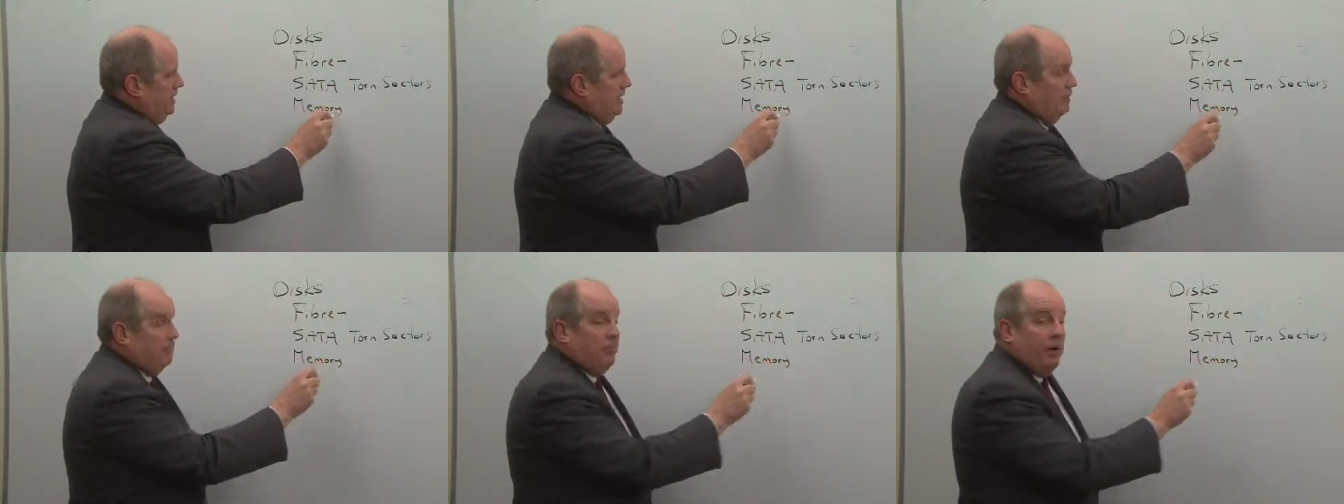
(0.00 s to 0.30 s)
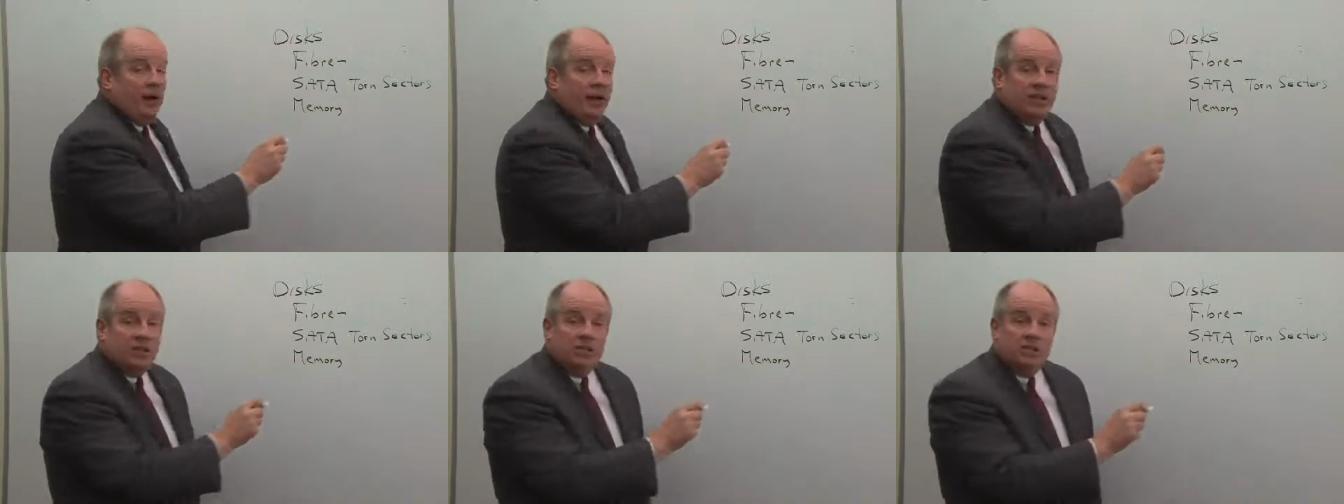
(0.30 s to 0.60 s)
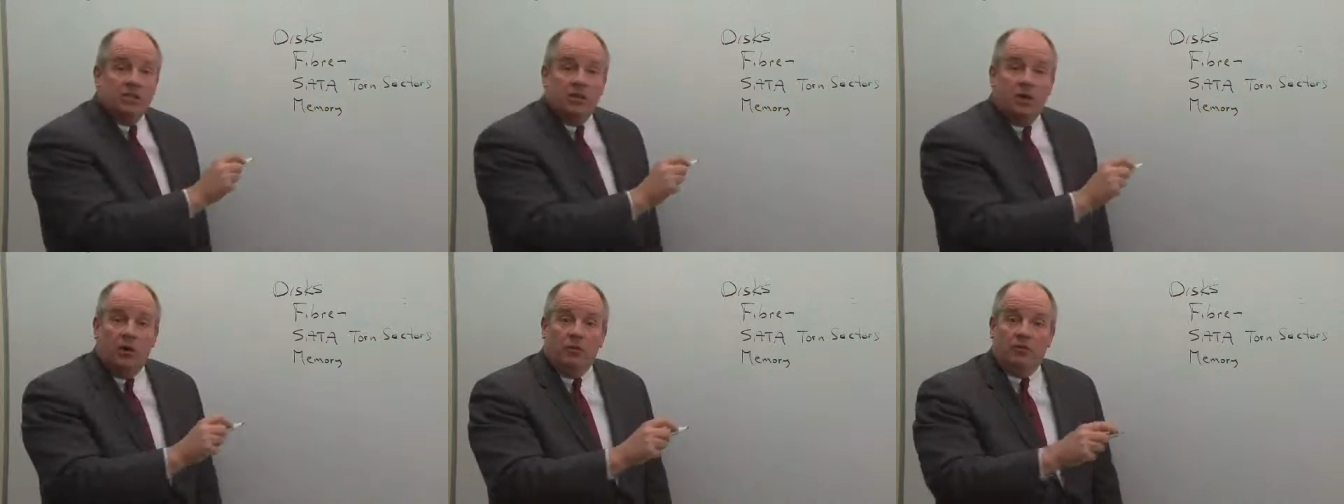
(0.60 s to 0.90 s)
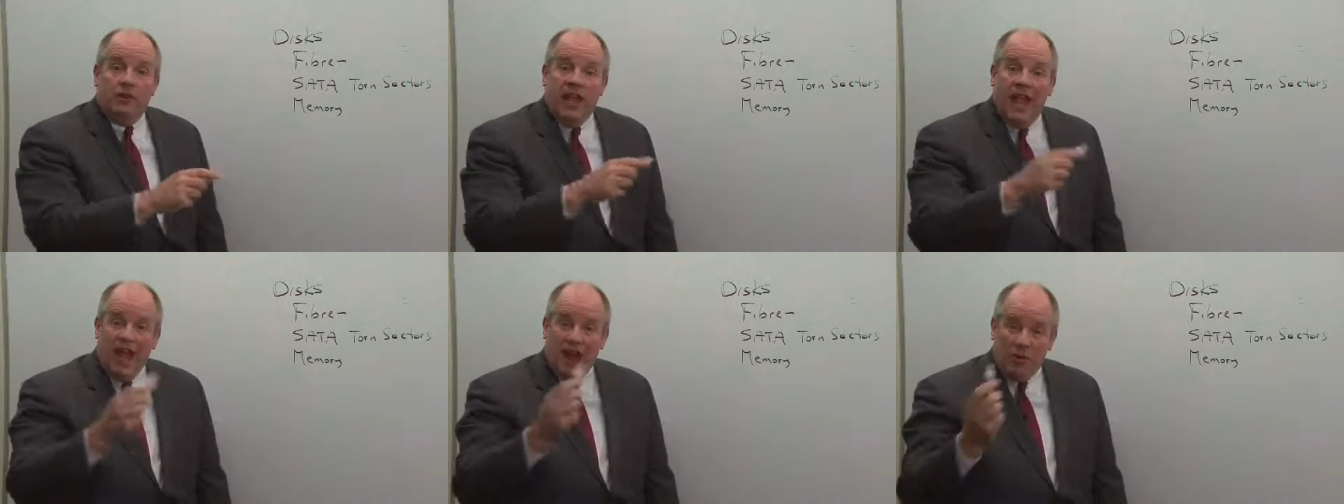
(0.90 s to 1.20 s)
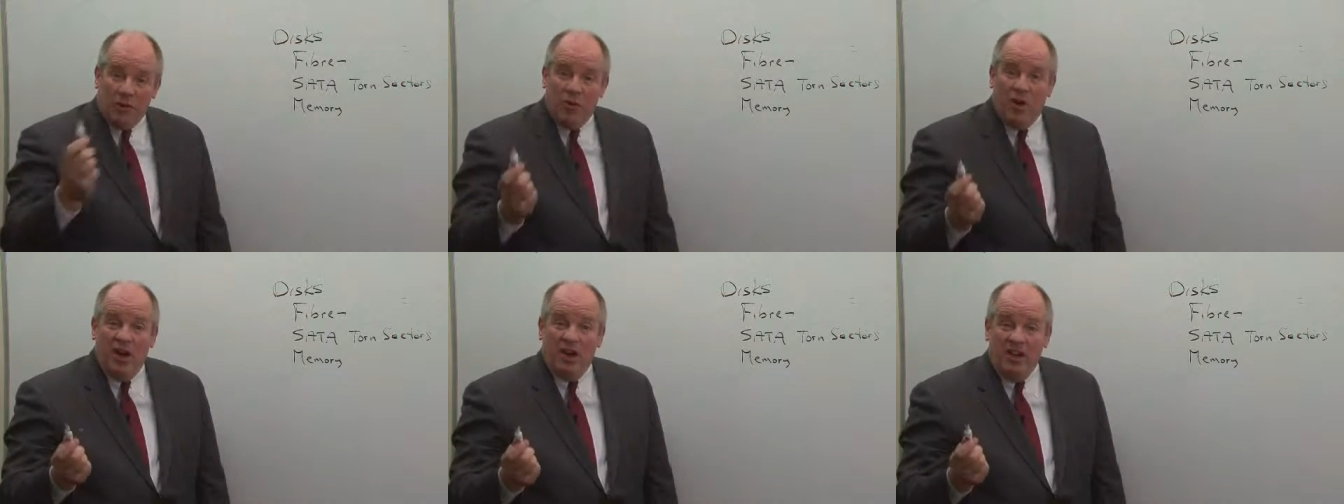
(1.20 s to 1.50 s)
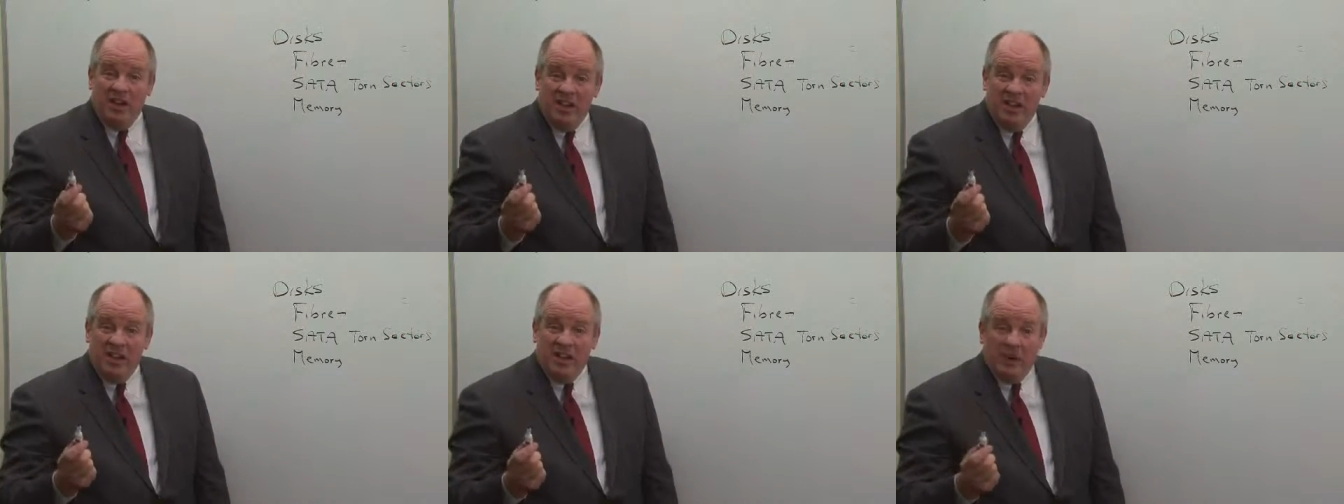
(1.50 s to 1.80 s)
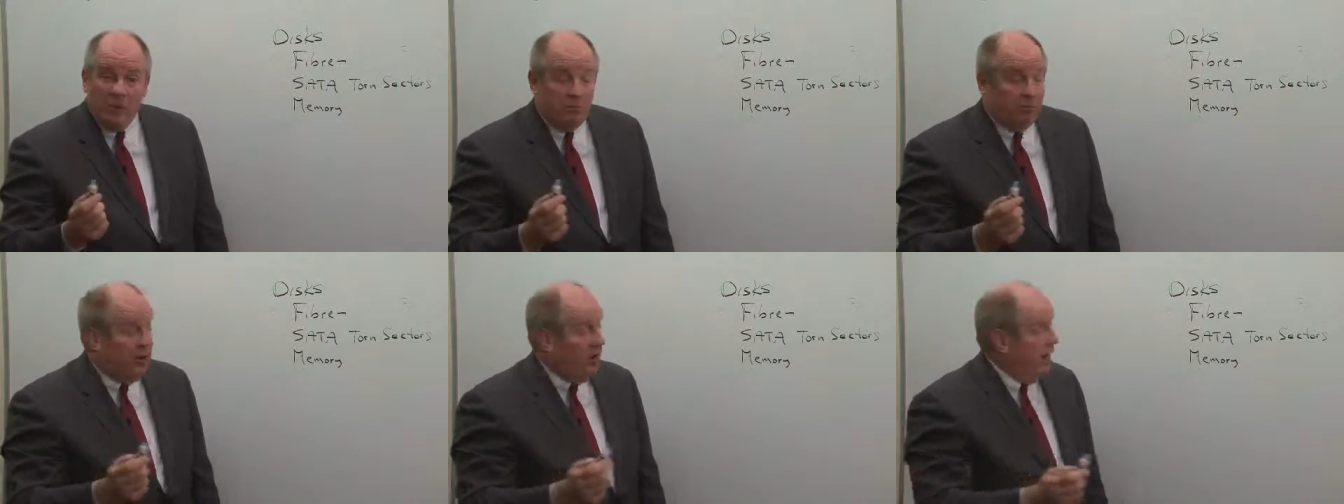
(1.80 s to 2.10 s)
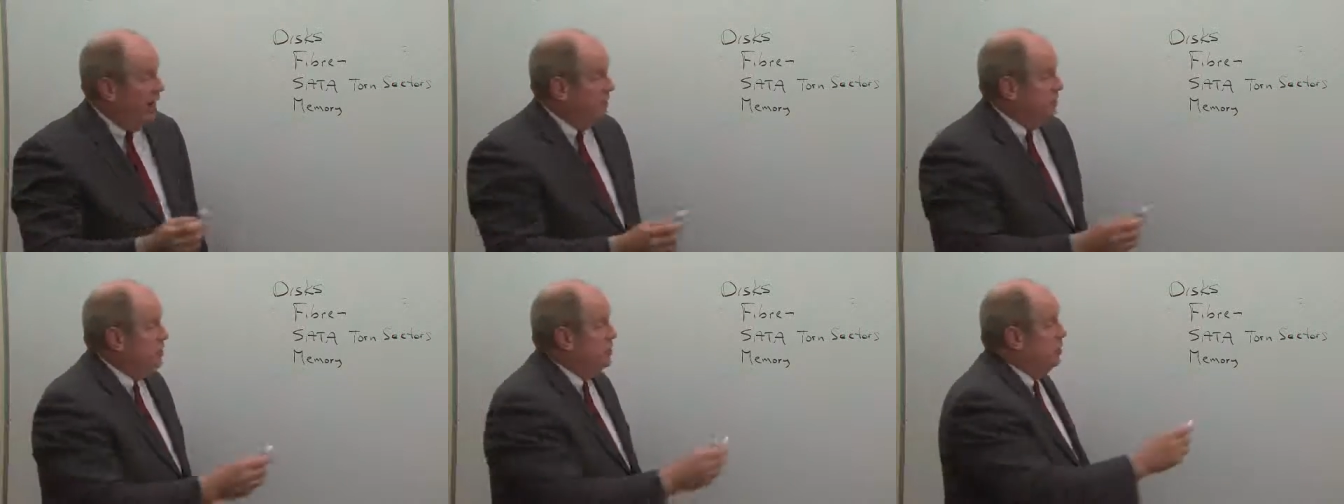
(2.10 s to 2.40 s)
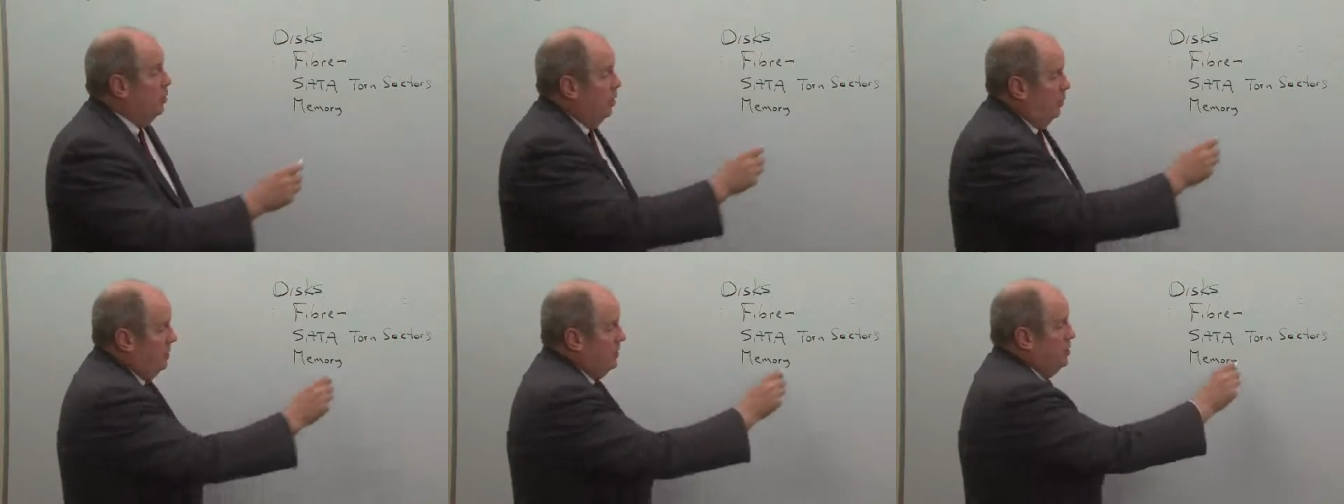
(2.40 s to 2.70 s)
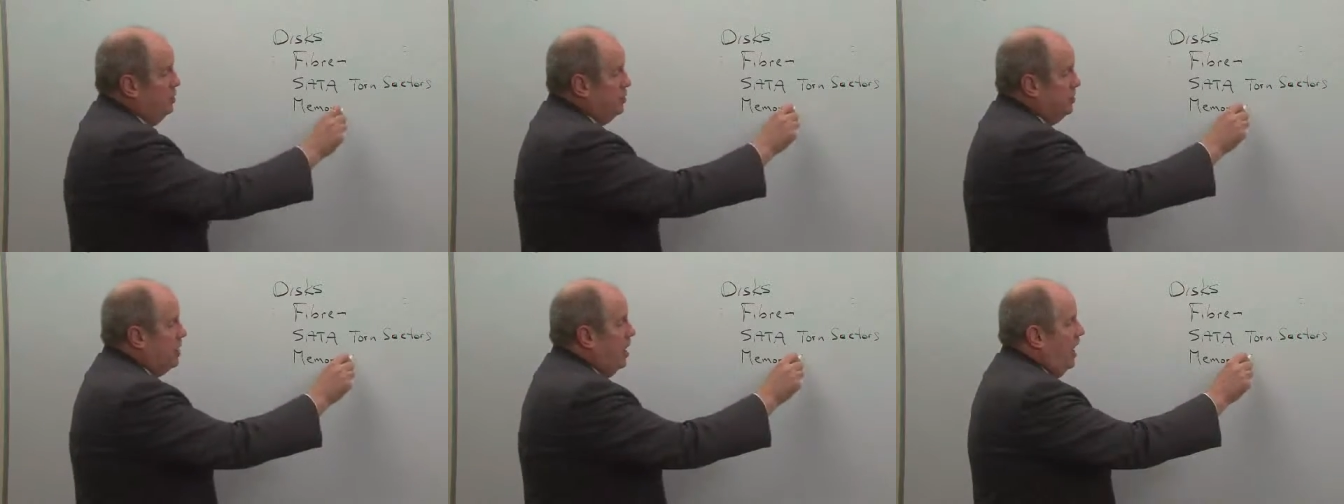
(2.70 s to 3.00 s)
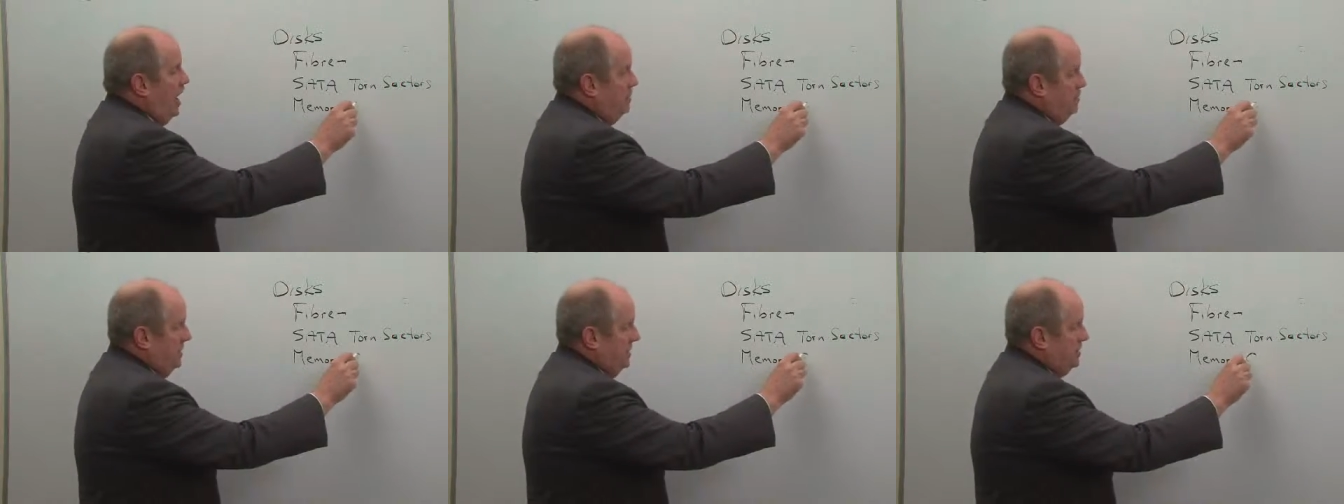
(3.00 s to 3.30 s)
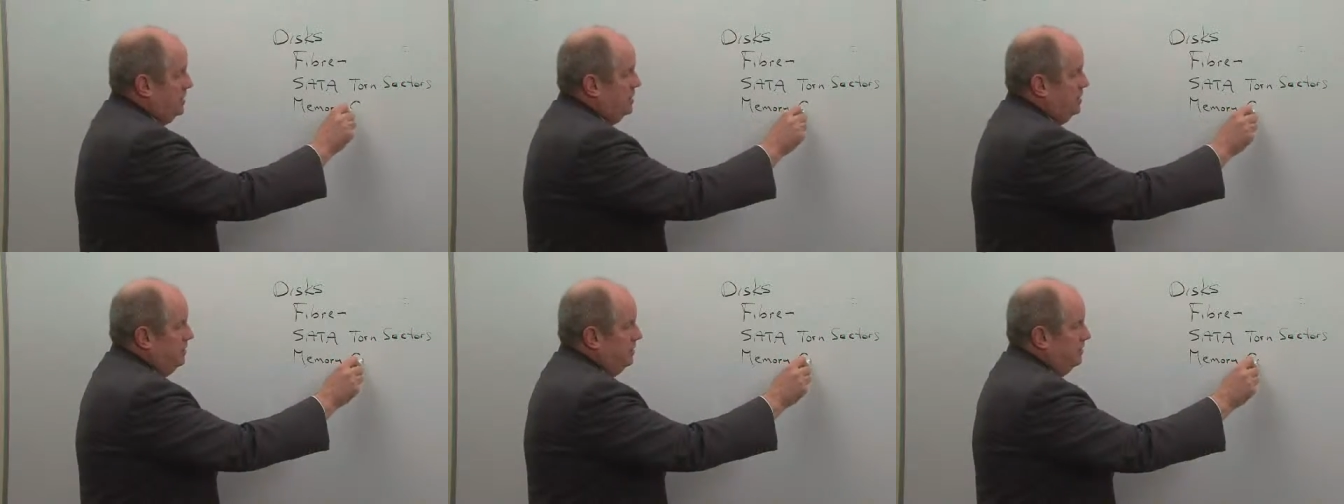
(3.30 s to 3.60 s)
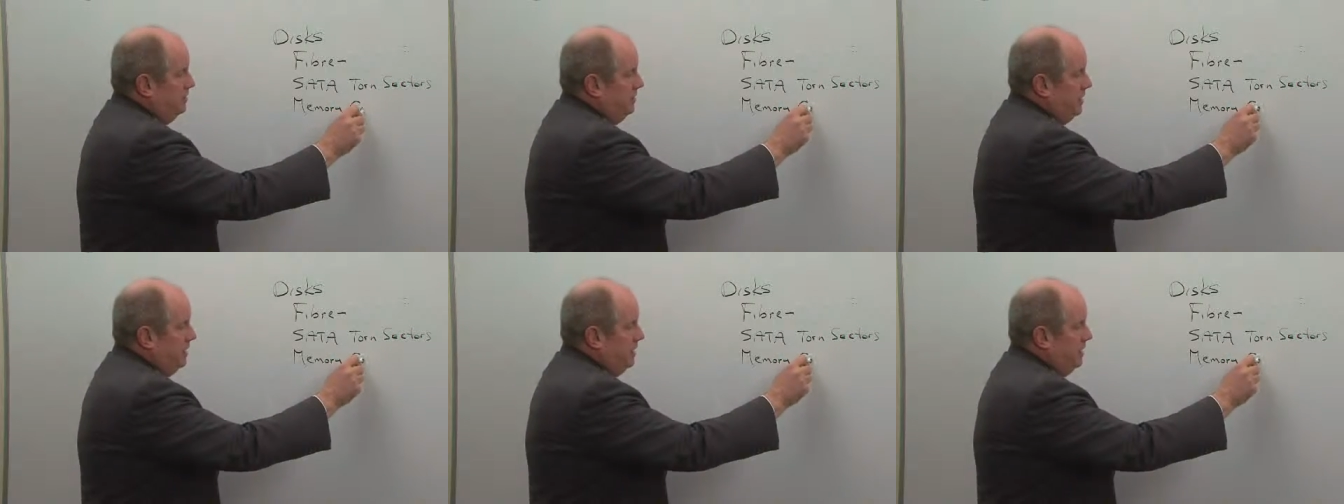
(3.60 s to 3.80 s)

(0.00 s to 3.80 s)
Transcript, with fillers: that by itself can't run in an enterprise. And so what we do is copy it.